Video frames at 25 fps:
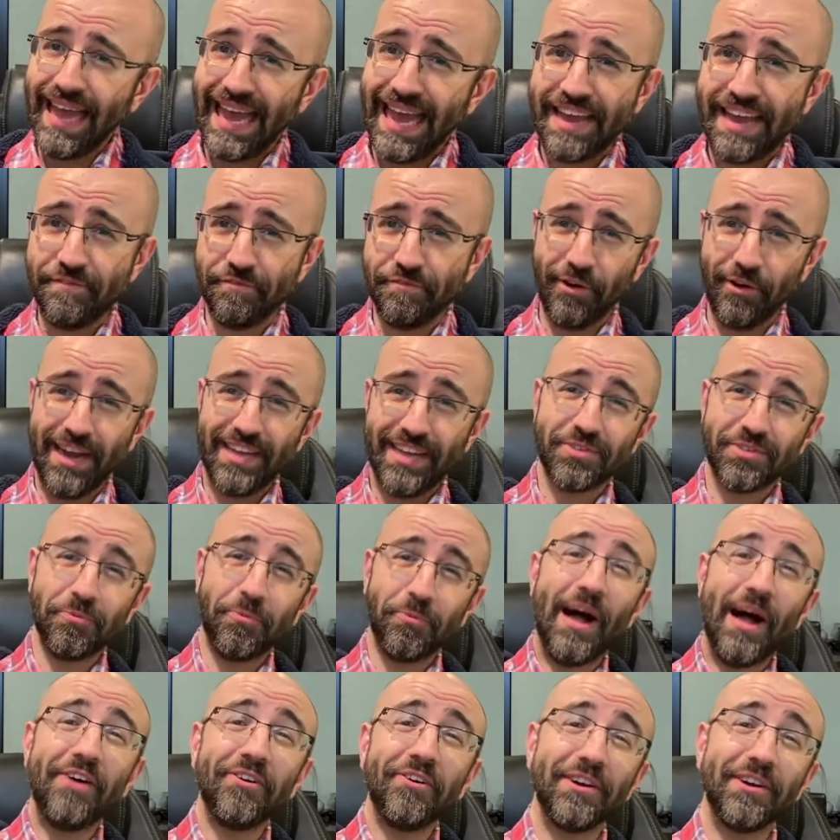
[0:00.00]
Hey friends,
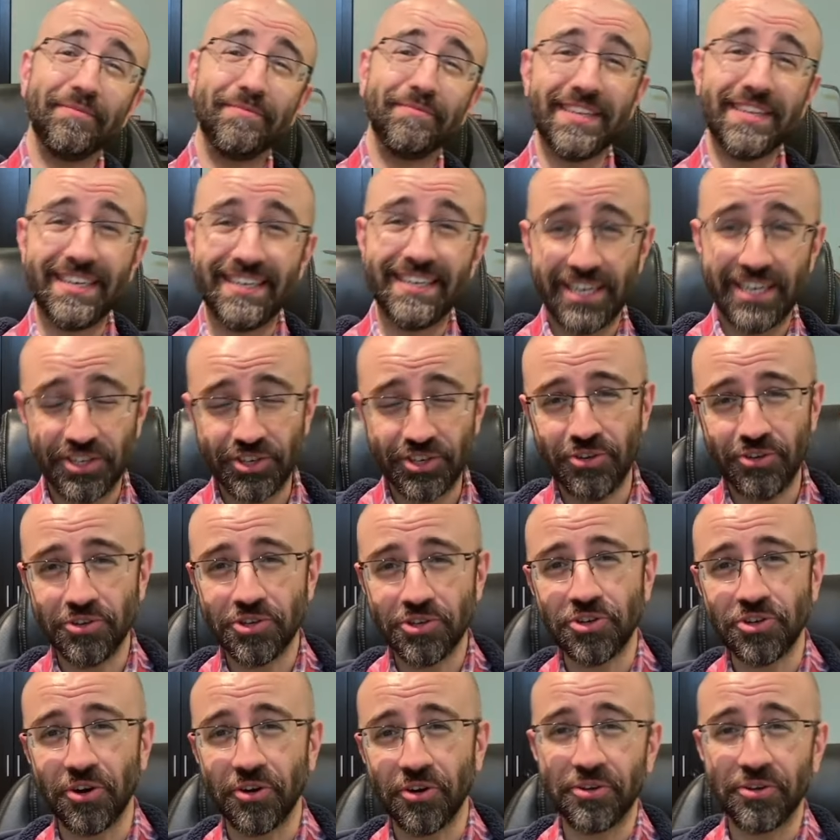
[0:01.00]
welcome to Digital
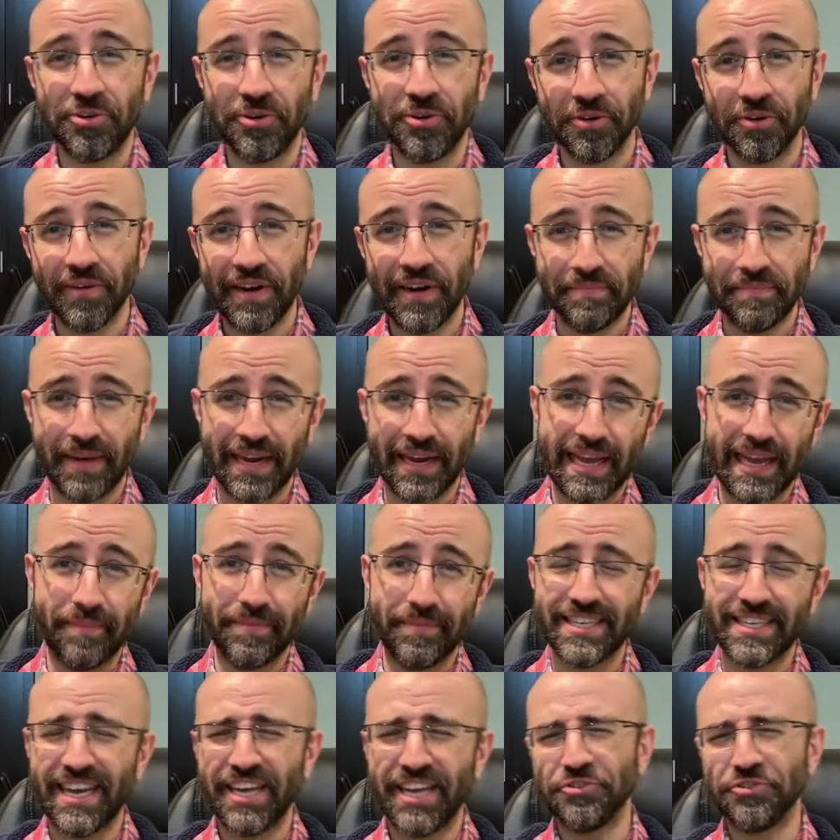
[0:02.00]
Charcuterie. My
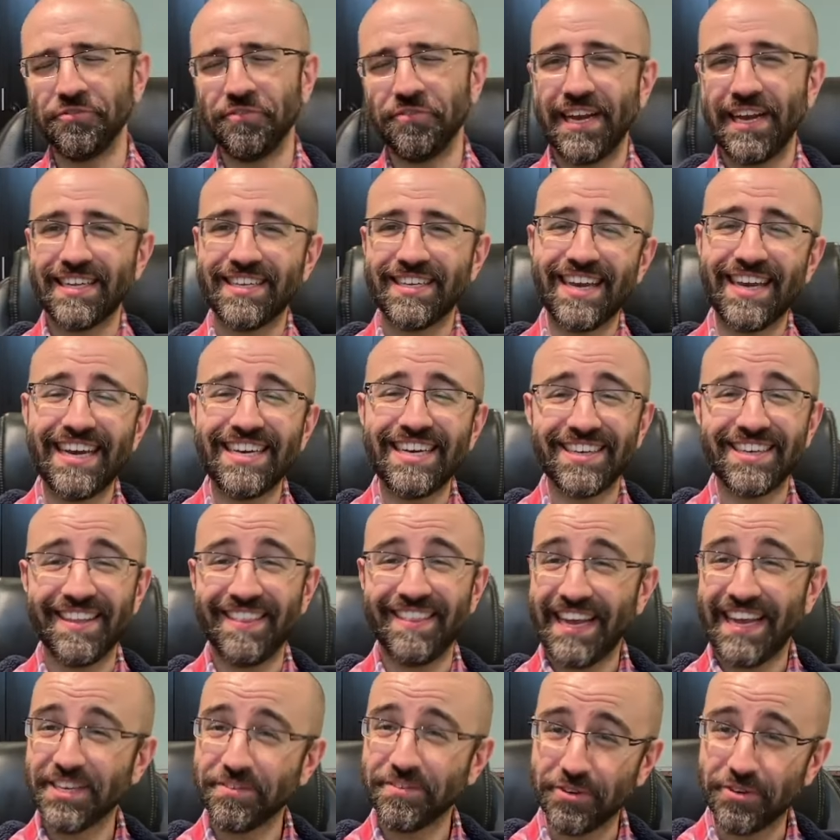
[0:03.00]
name is Andrew Fantasia.
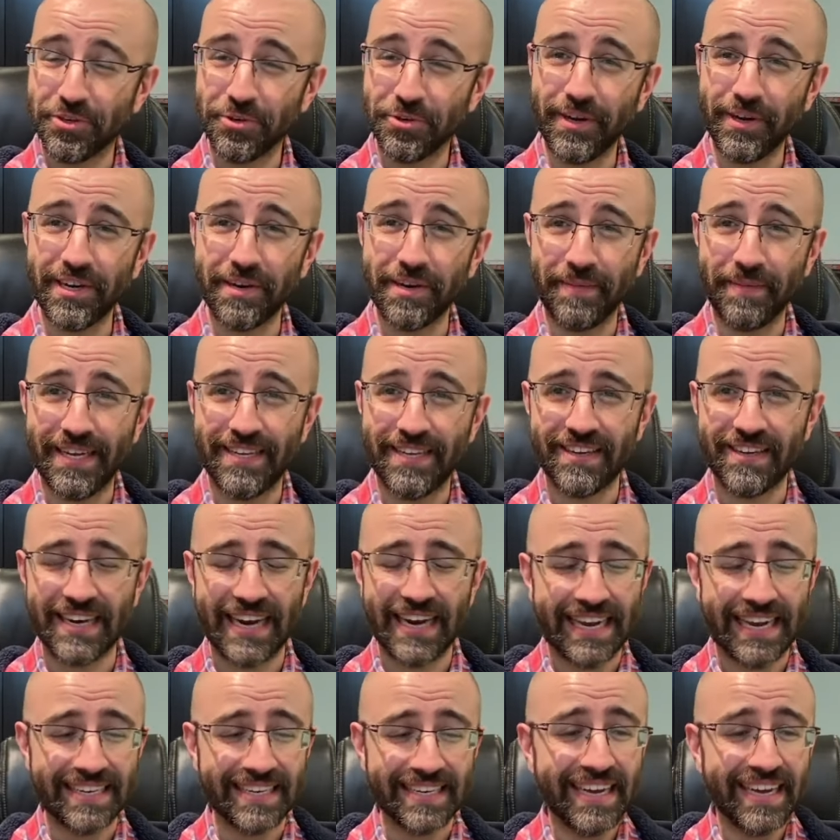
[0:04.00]
Thanks for joining me
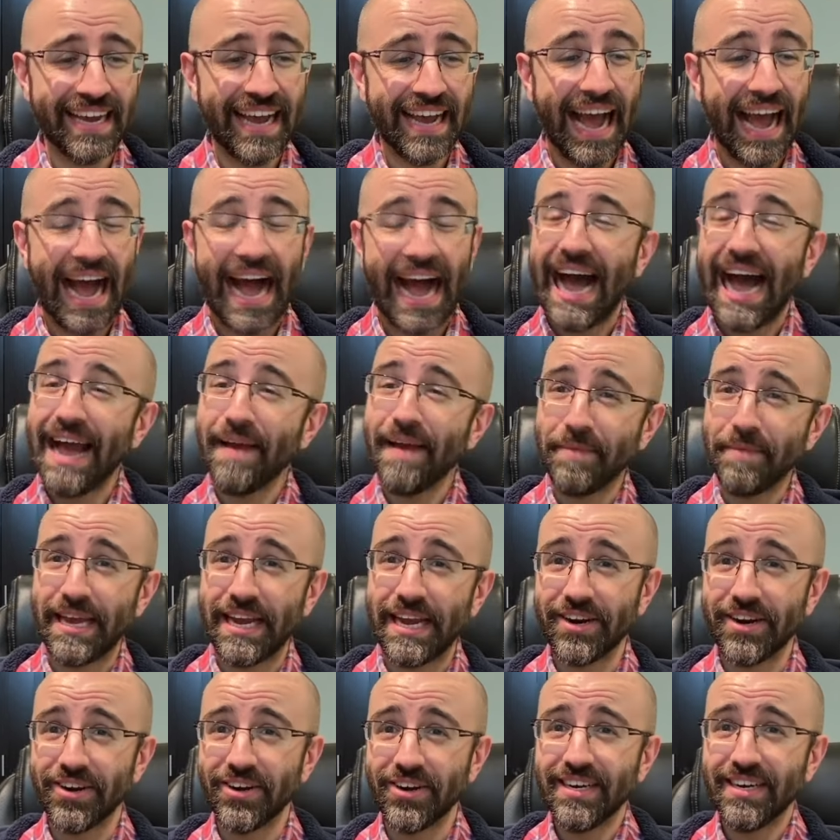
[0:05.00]
tonight. I'm
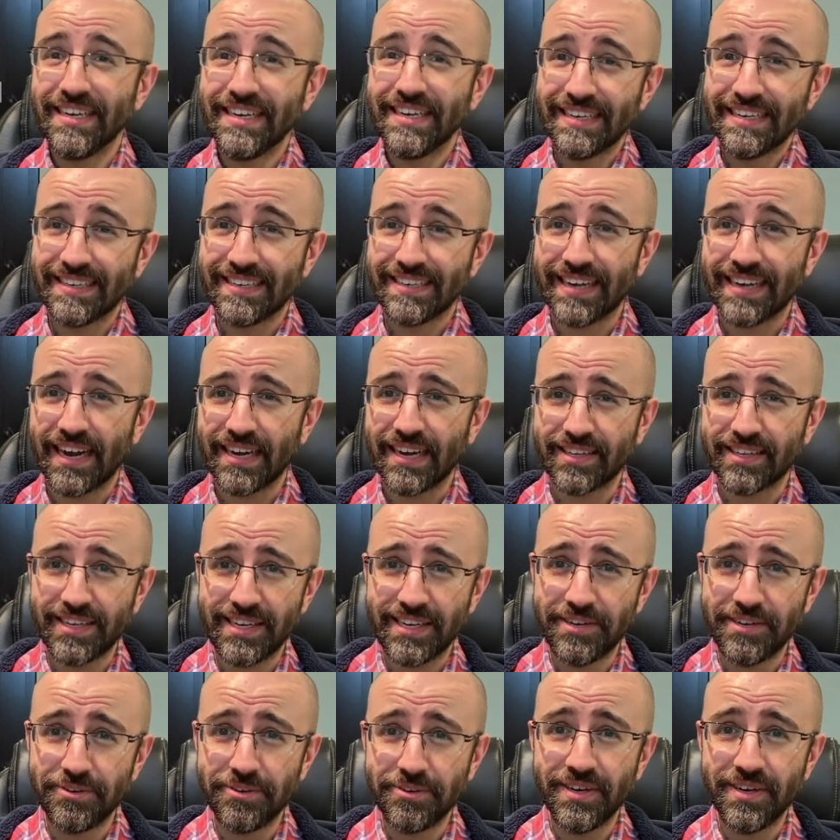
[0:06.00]
here to talk to
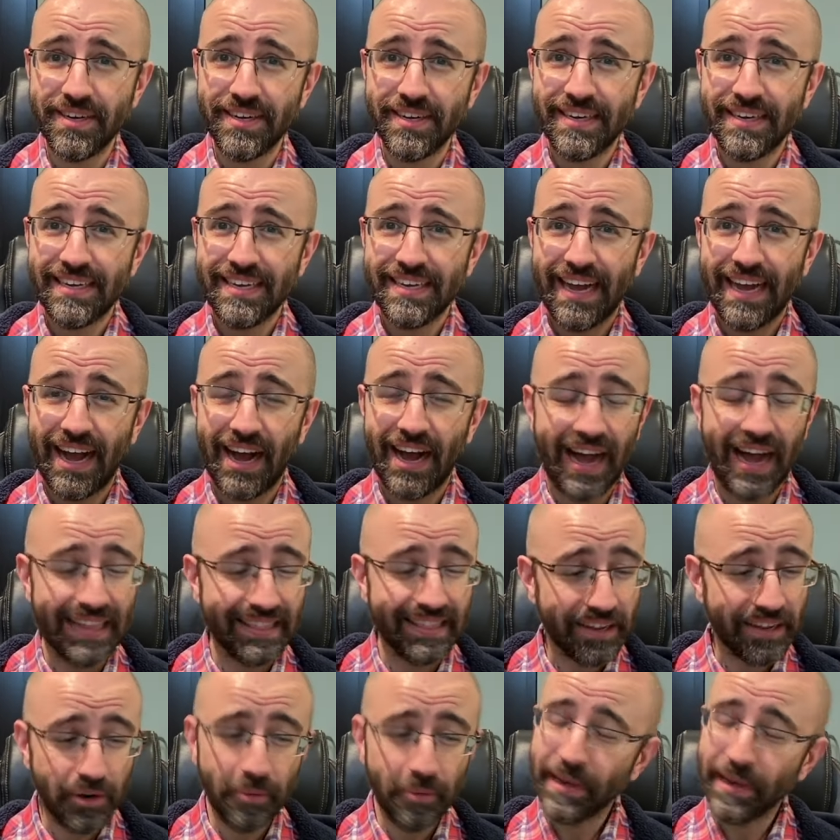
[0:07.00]
you a
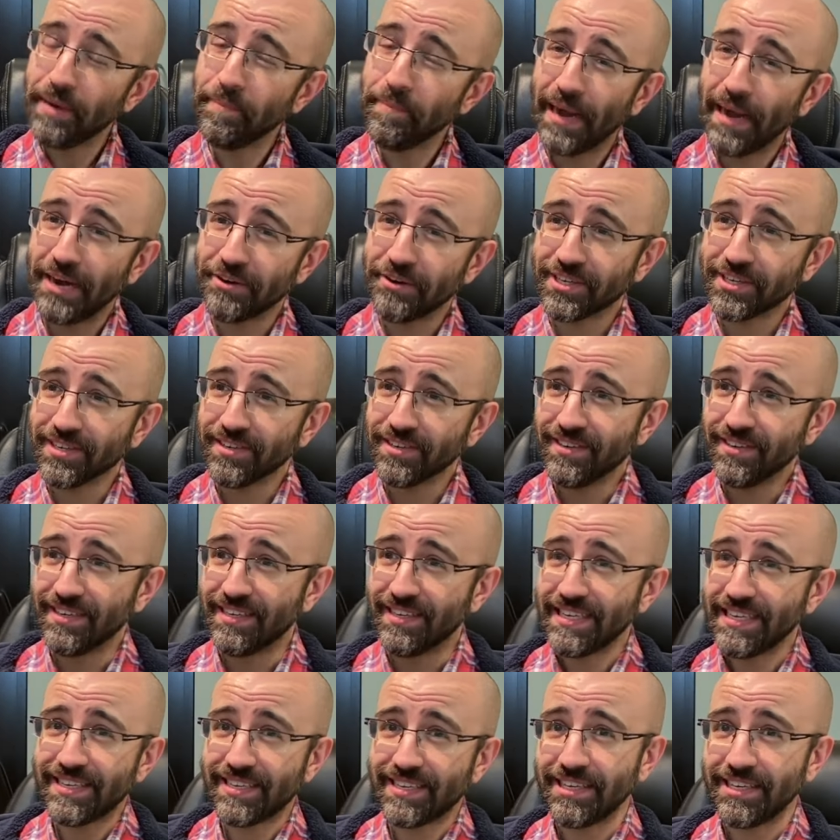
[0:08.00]
little bit about
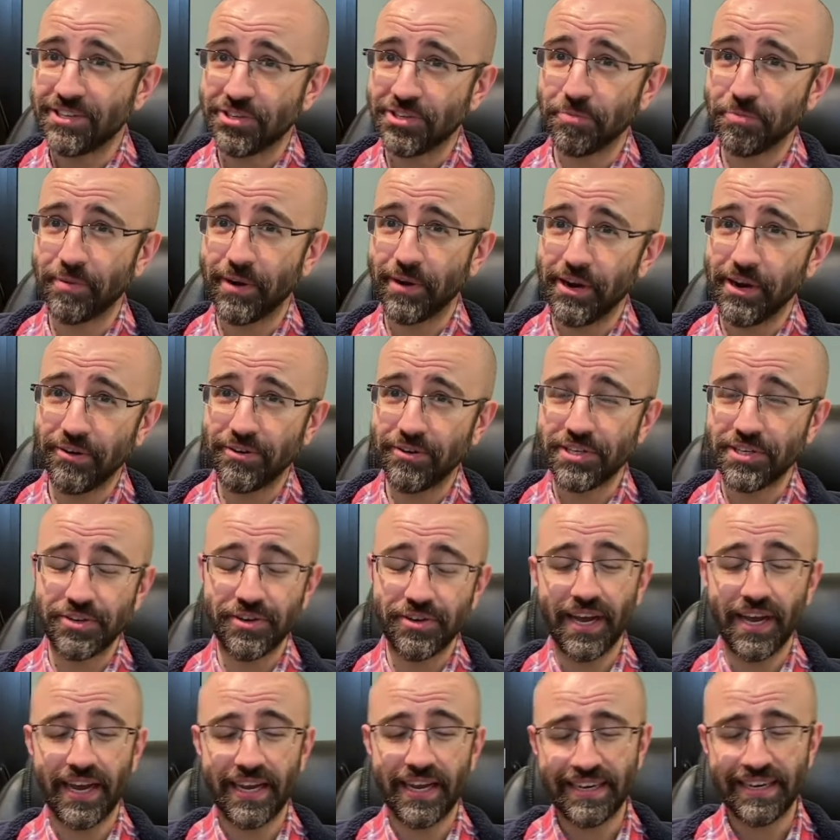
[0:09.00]
DC Superheroes
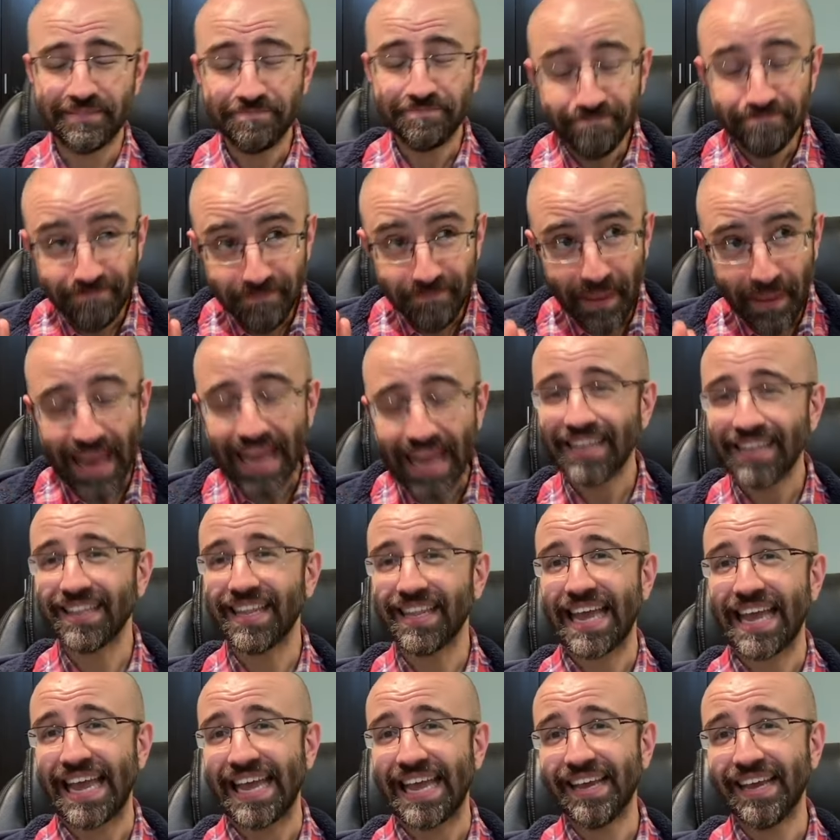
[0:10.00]
United,
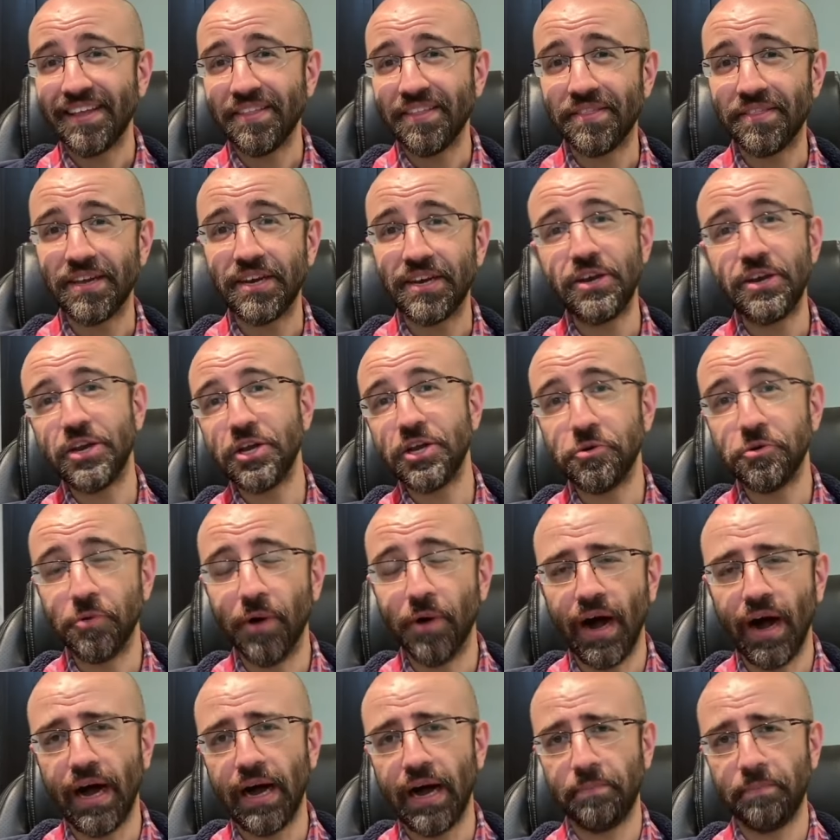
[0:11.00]
mainly the
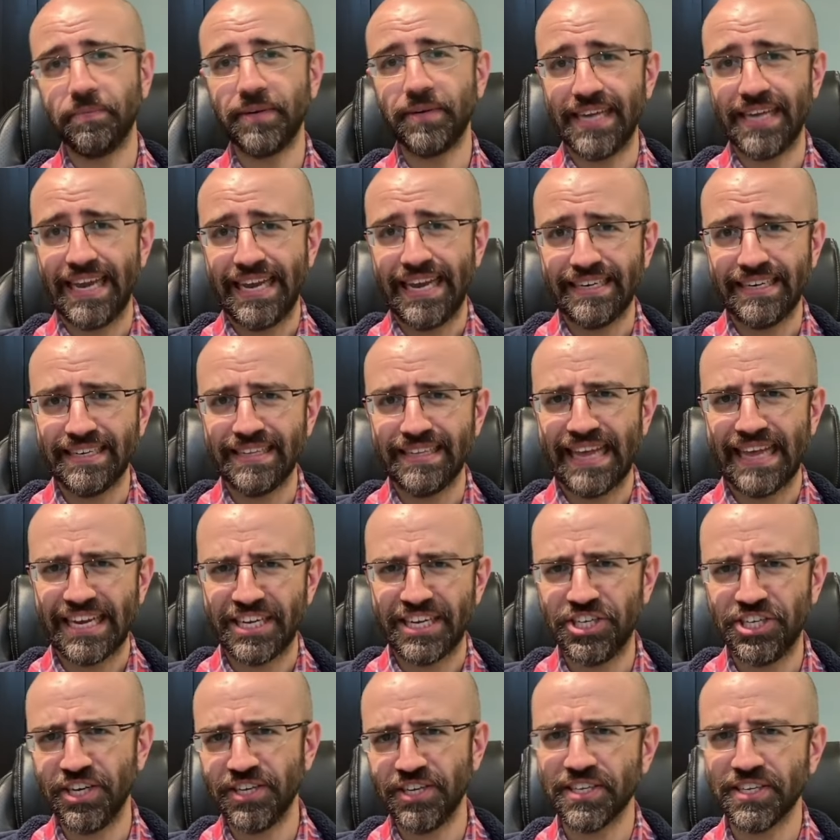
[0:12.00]
new update
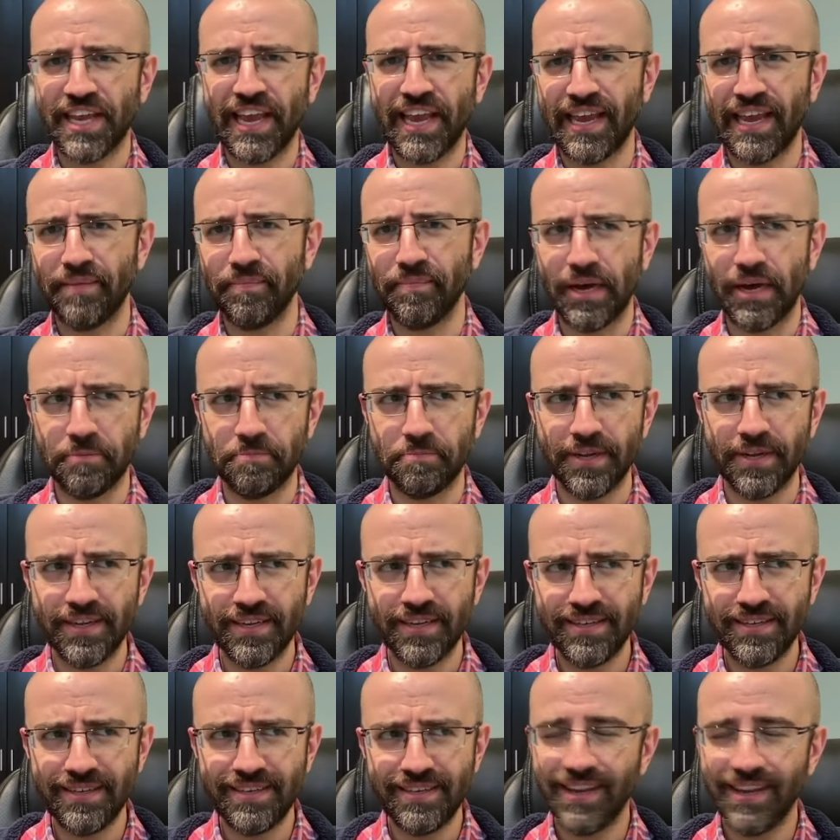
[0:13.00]
that just came up
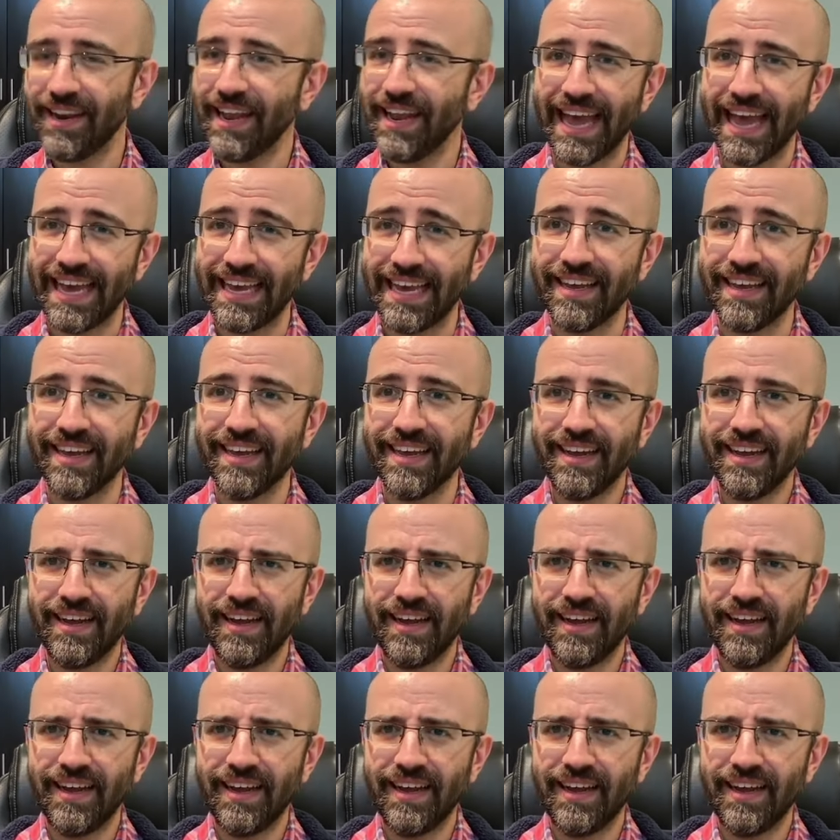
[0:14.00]
today.